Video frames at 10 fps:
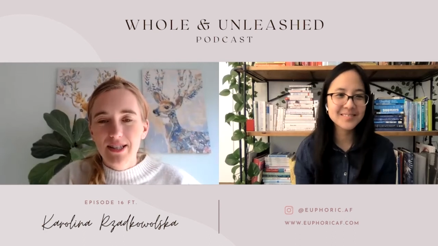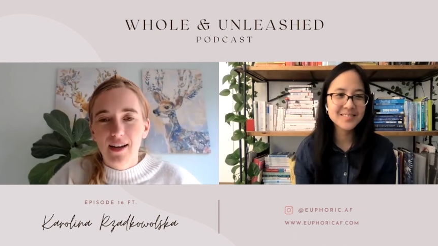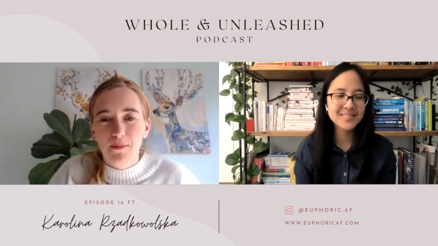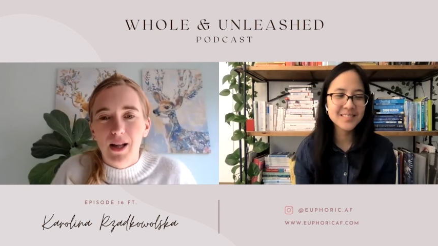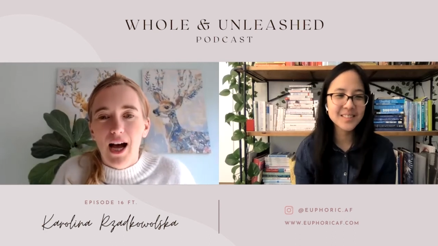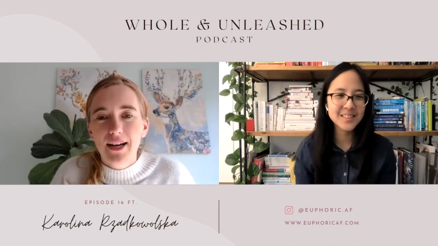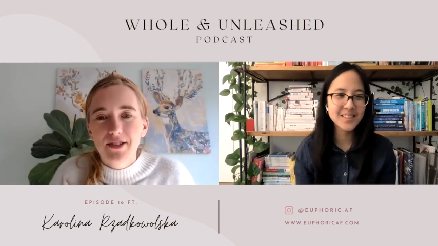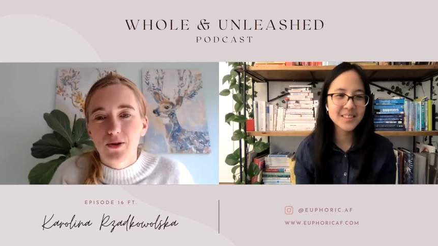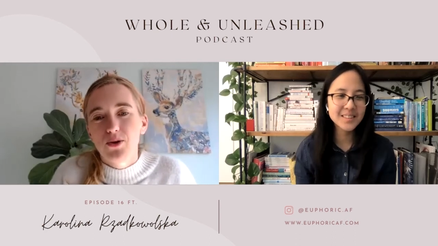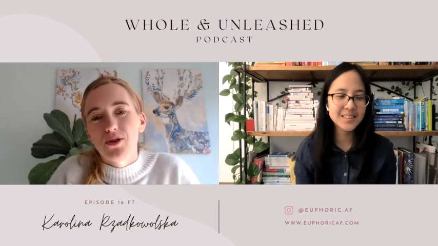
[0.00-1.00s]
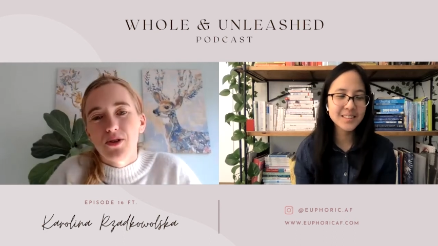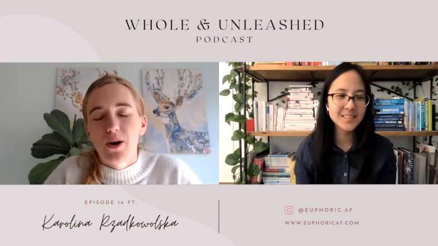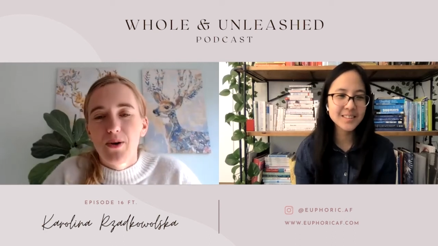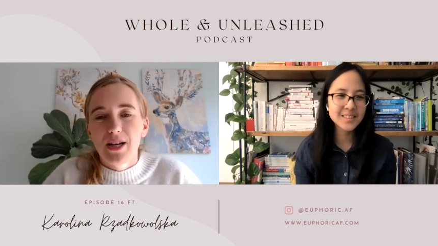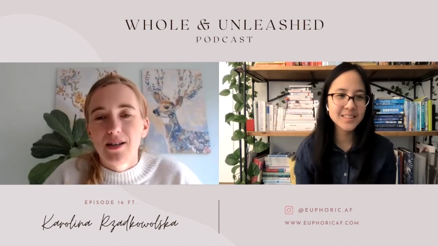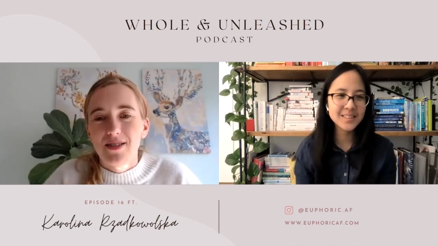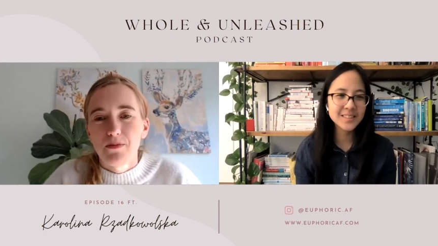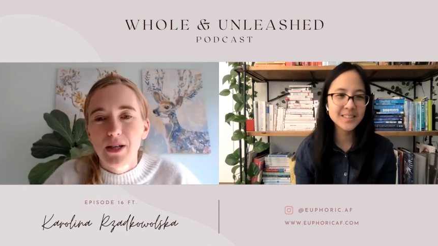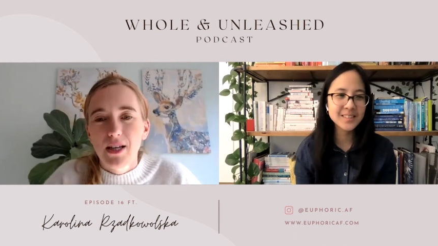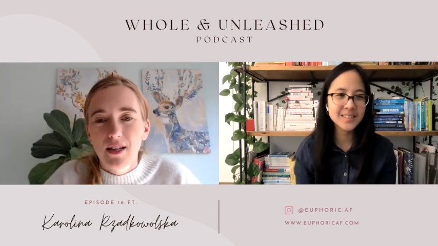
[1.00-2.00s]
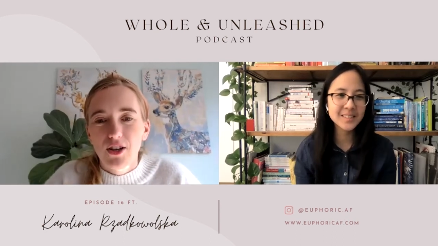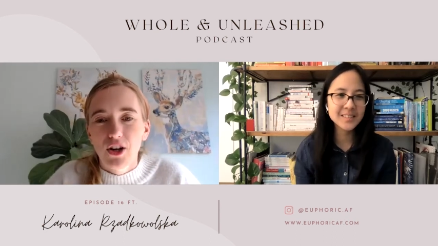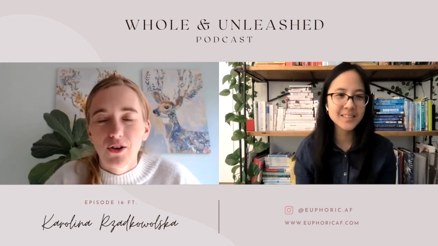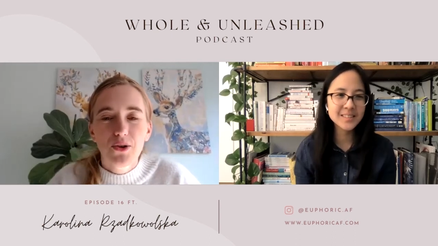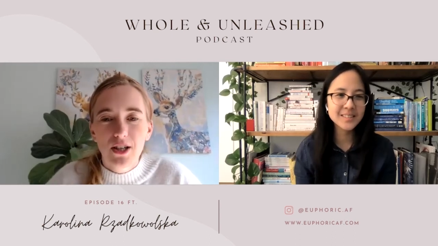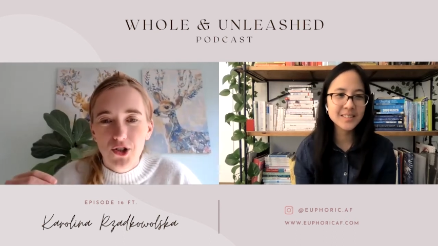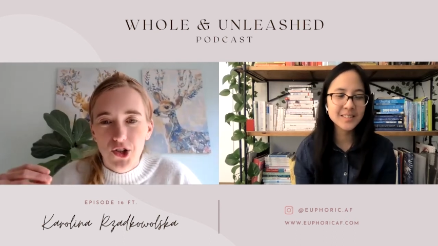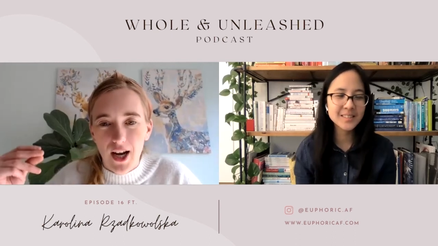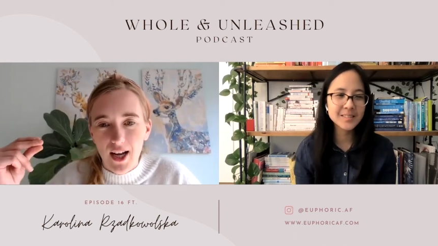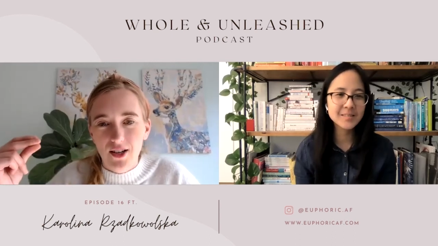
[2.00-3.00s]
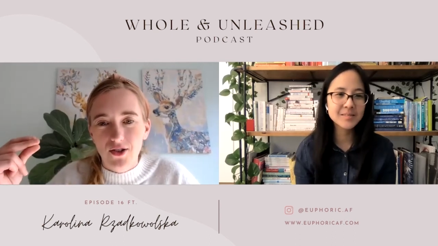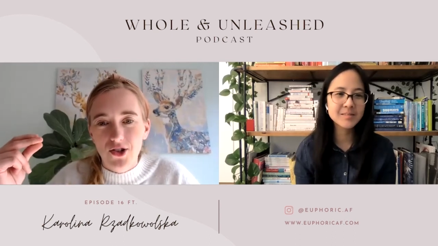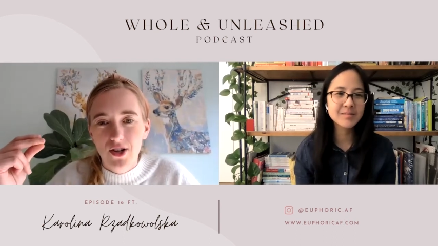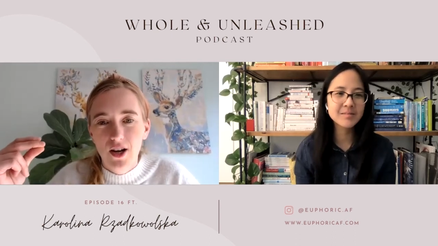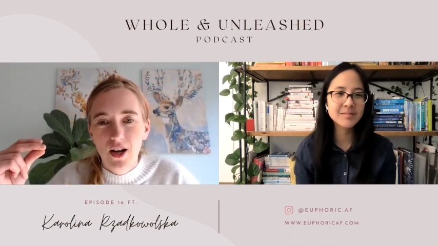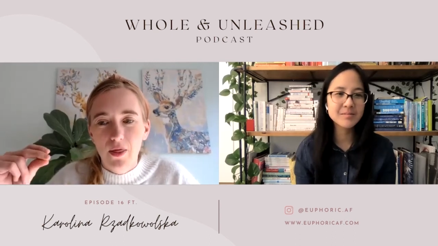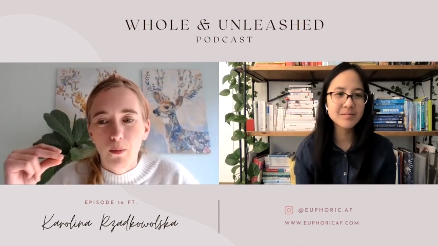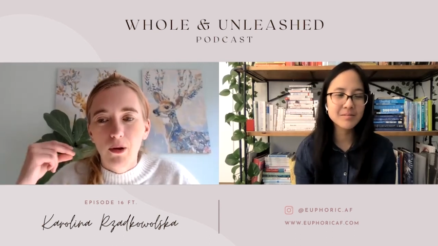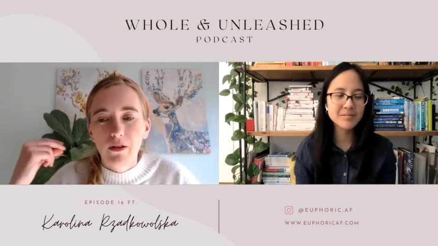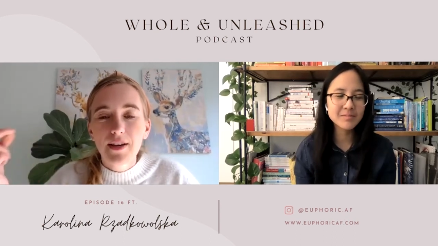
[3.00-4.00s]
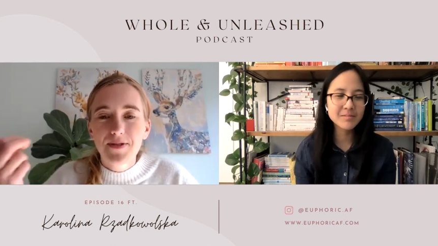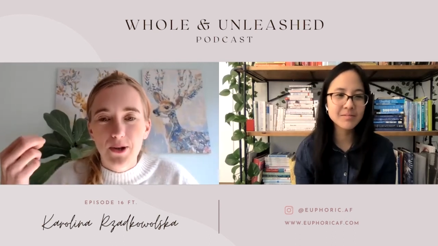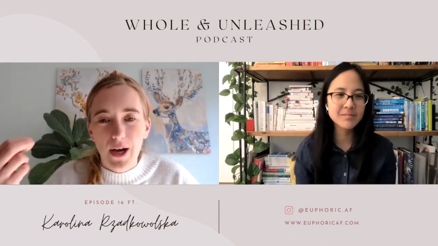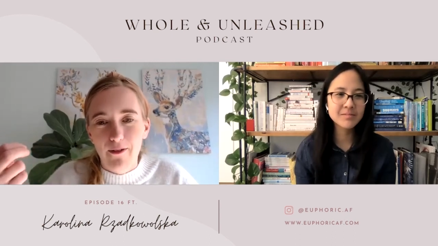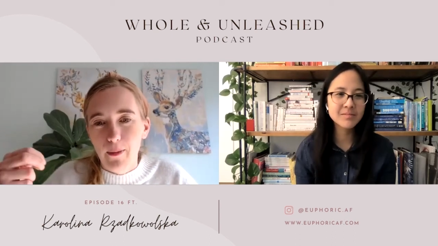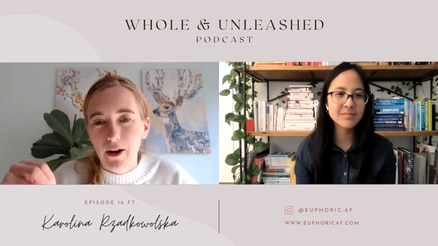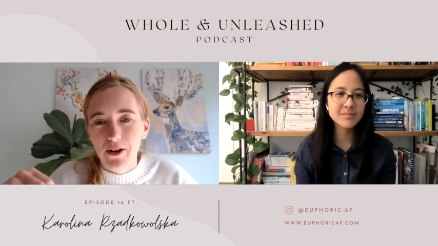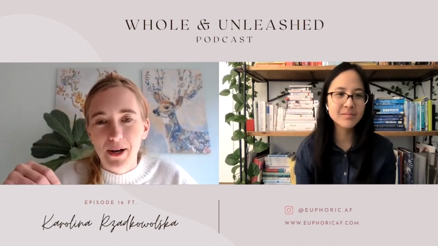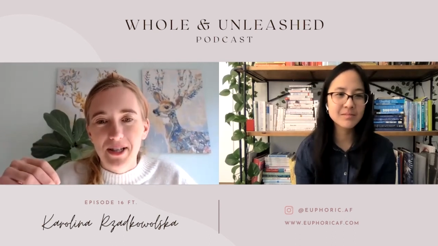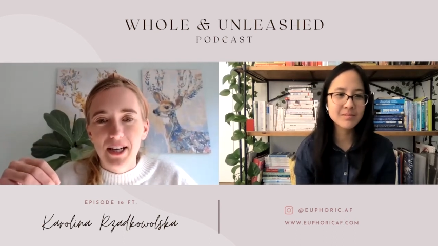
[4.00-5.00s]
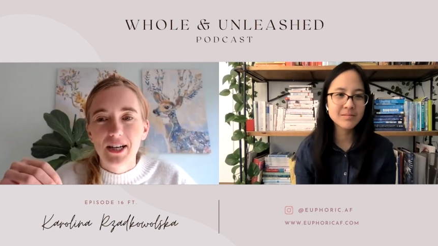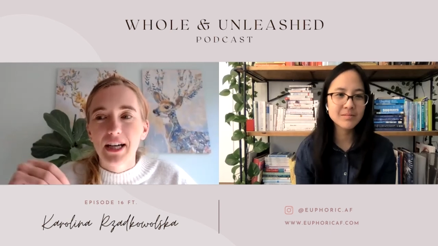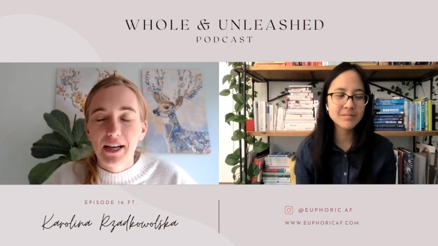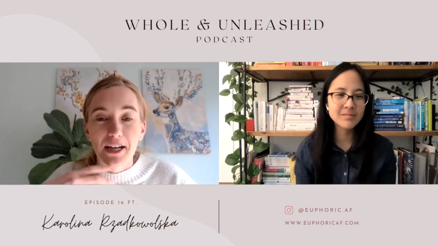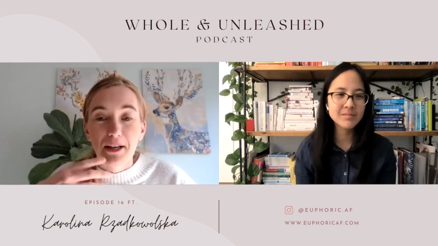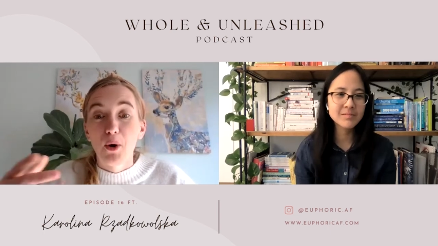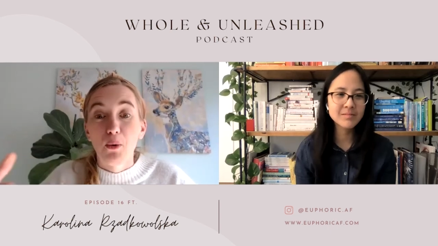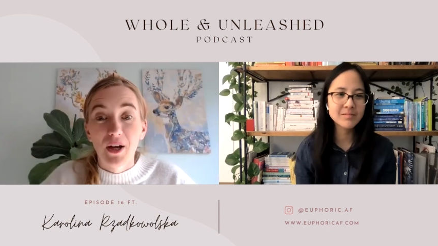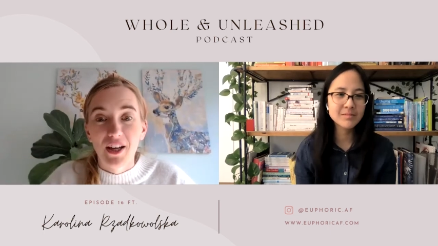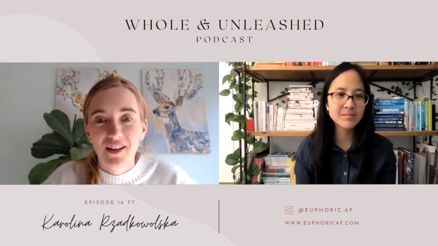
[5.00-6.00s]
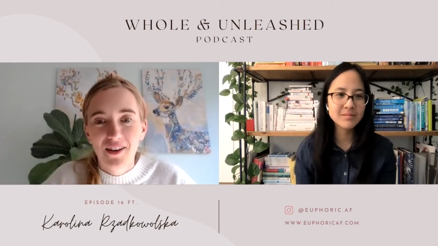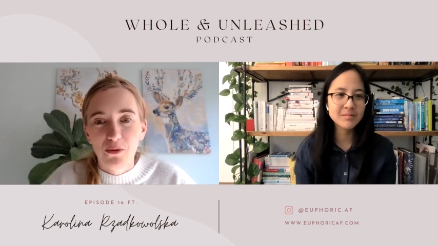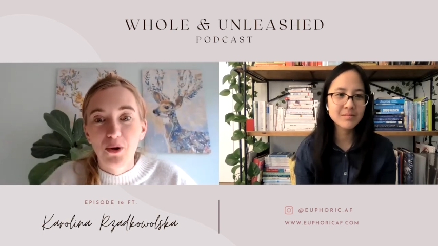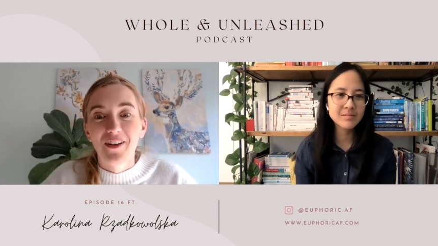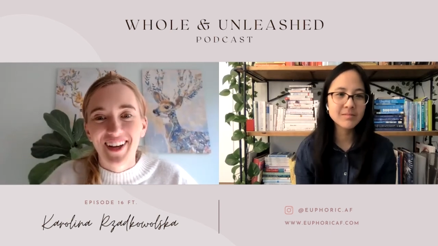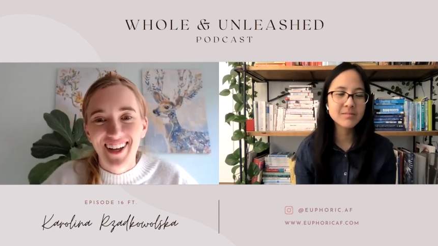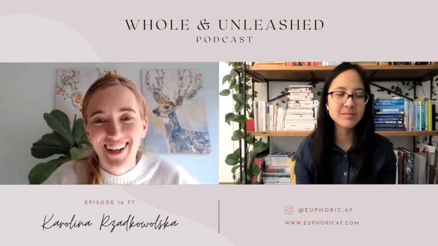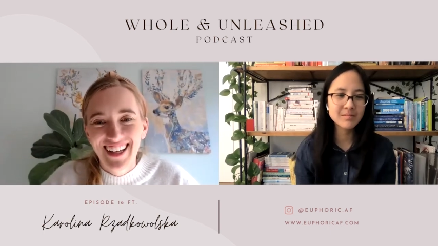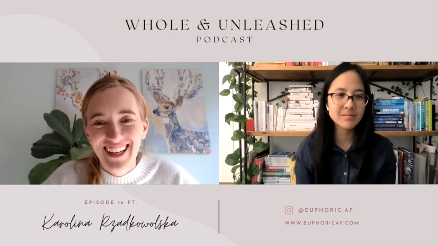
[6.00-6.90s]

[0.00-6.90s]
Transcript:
Speaker 1: it apply to who you're growing into be? You know, you can change the beliefs you have about your identity at any moment, really.